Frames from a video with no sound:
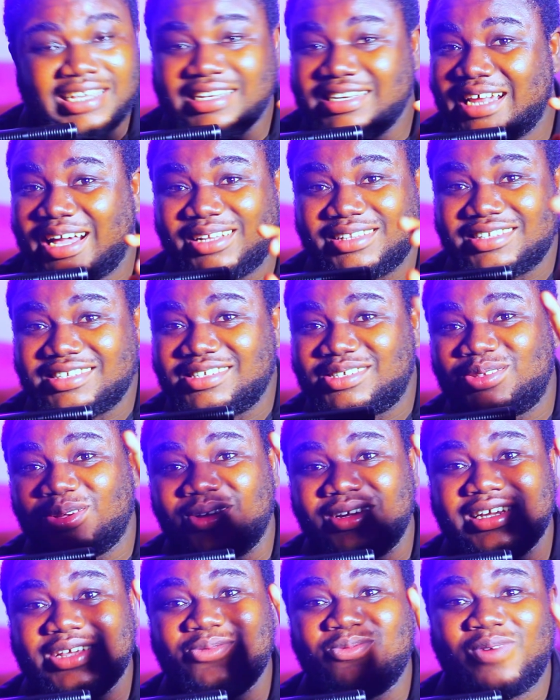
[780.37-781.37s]
Now this is
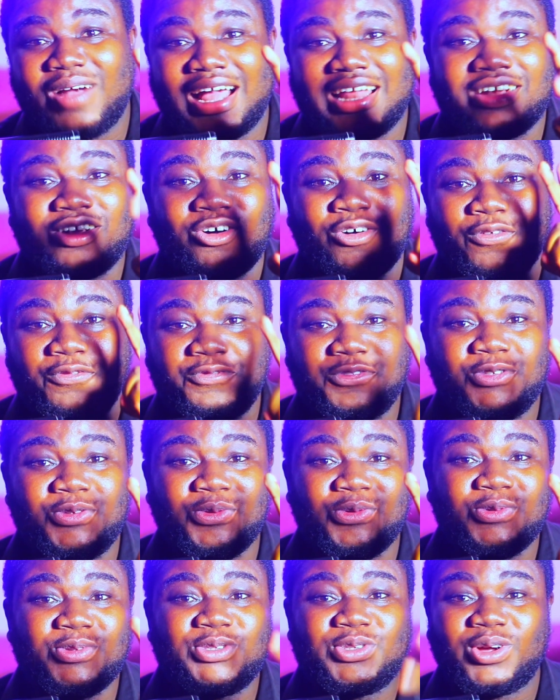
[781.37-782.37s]
only one of
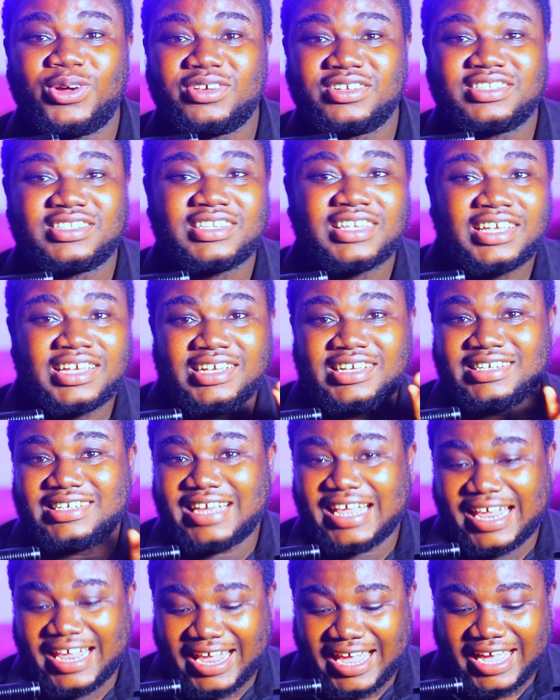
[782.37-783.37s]
2 songs
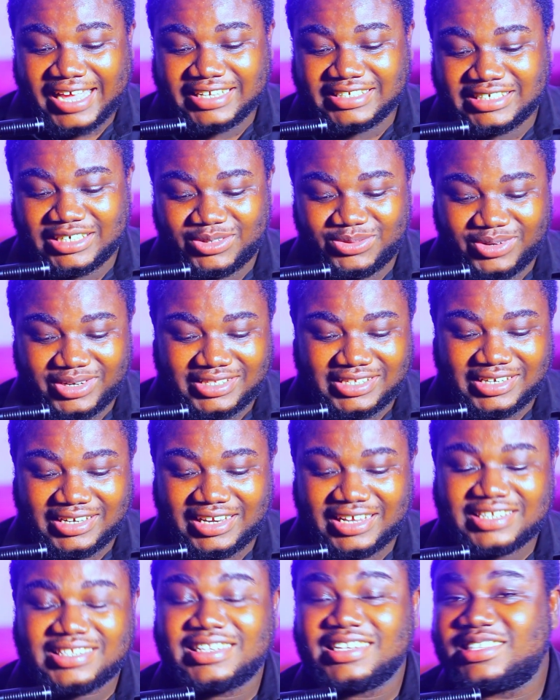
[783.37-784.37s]
the AI generated.
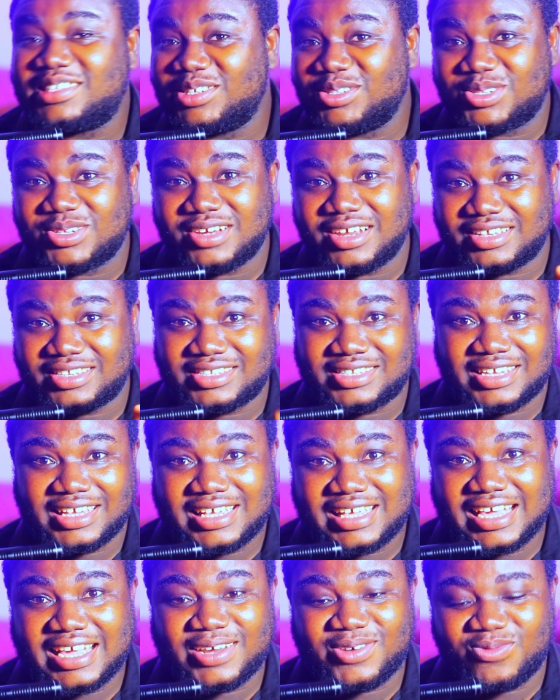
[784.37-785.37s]
Let's listen to the
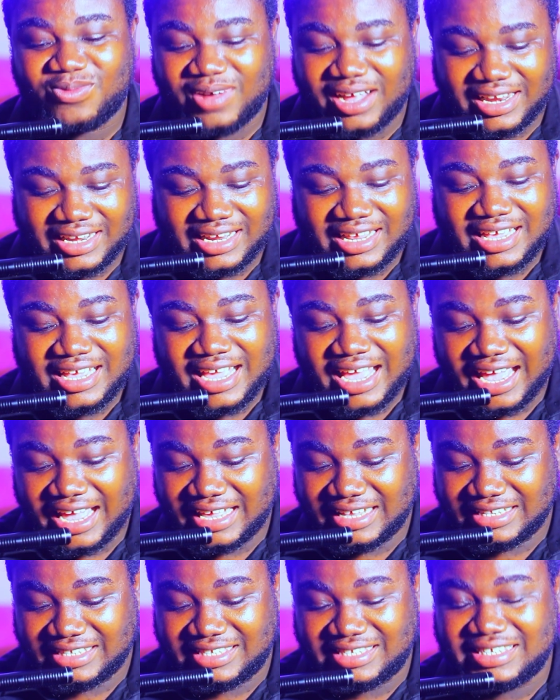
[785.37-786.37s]
second one
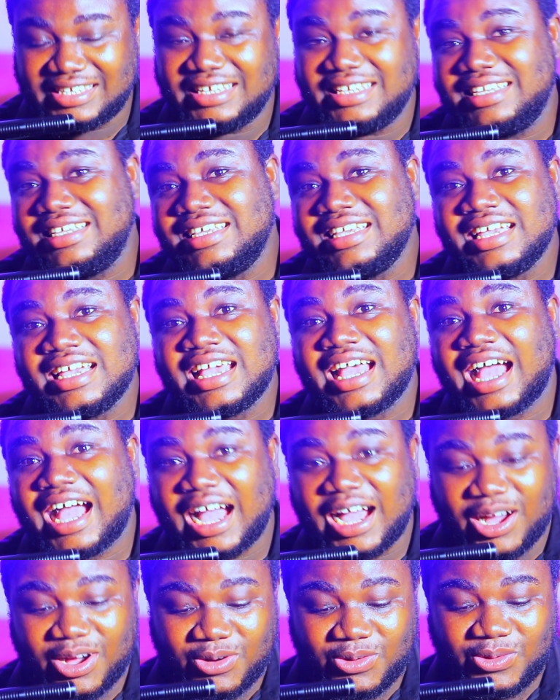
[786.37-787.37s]
and see
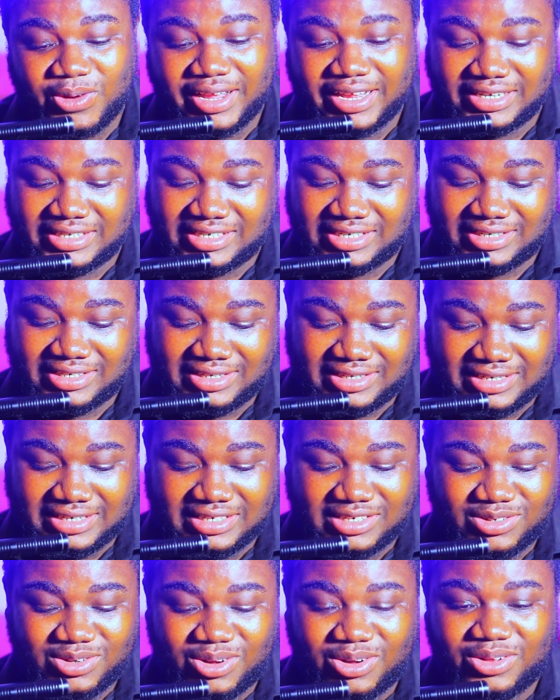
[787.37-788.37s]
how it
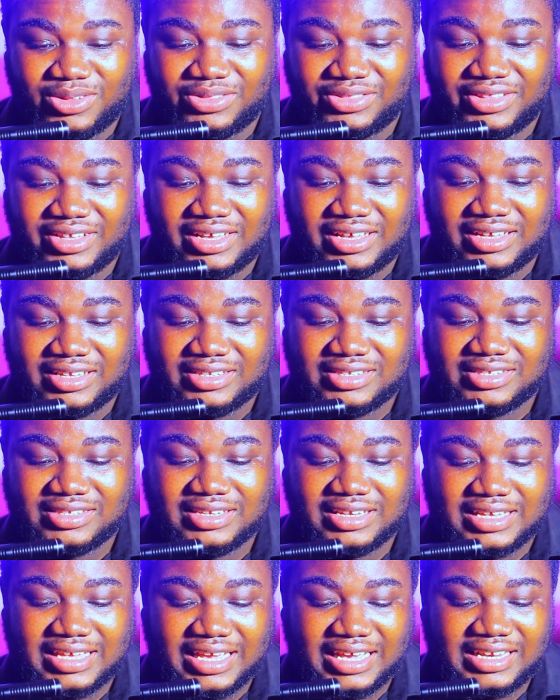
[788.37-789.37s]
did on the
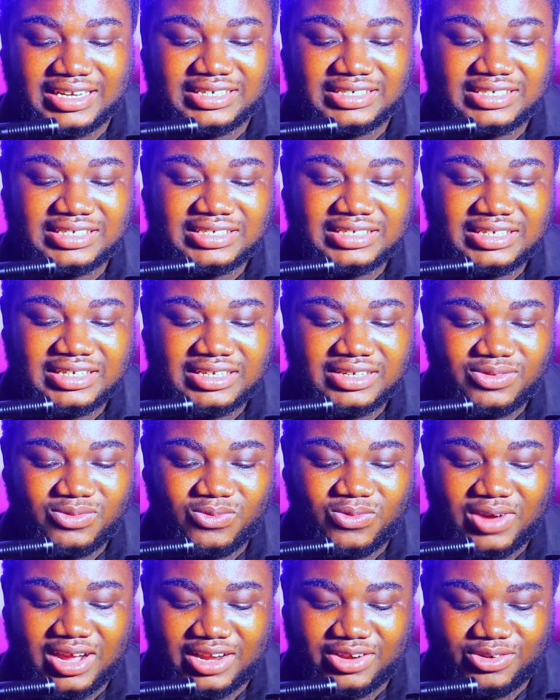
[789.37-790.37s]
second
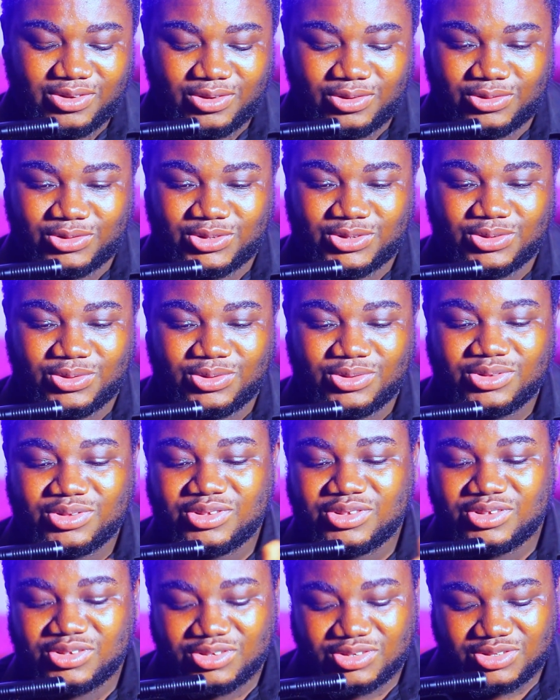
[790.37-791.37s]
one also.
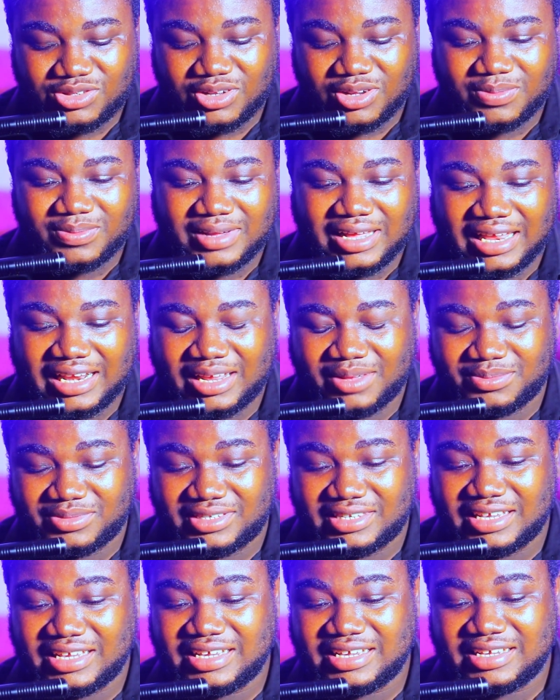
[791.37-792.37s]
Stop
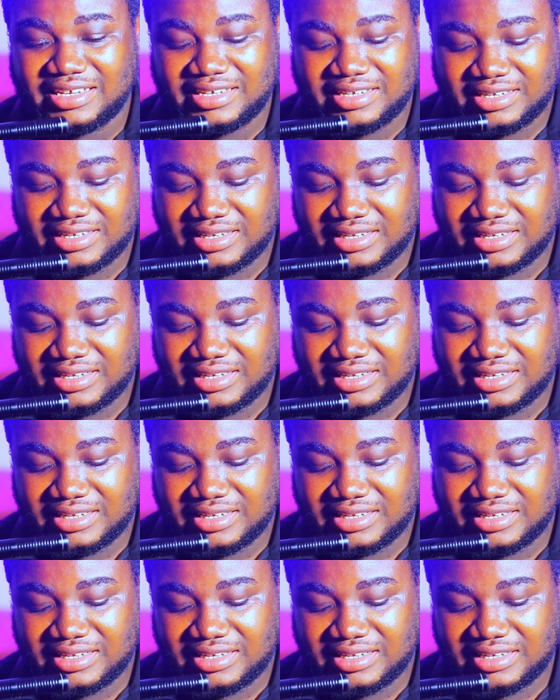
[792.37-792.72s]
Galamsey.